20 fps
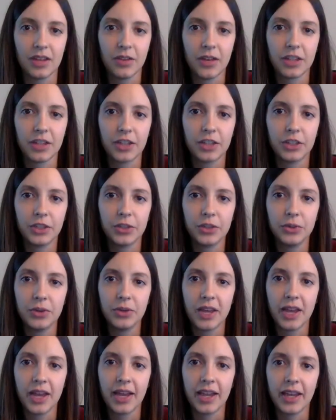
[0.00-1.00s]
All right,
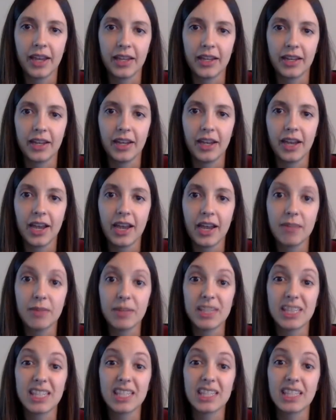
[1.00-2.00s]
clue 9. I
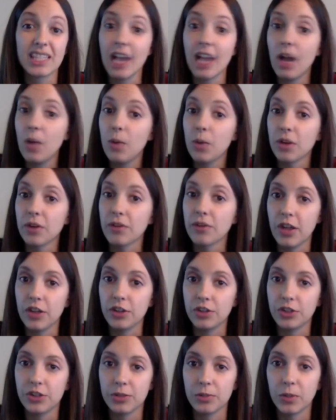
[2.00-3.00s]
am a sour
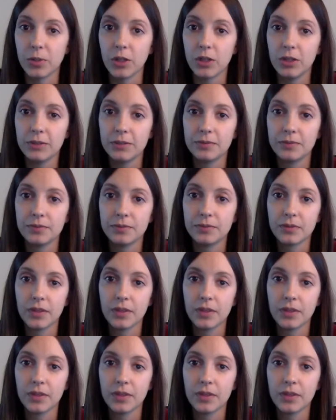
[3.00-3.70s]
vegetable.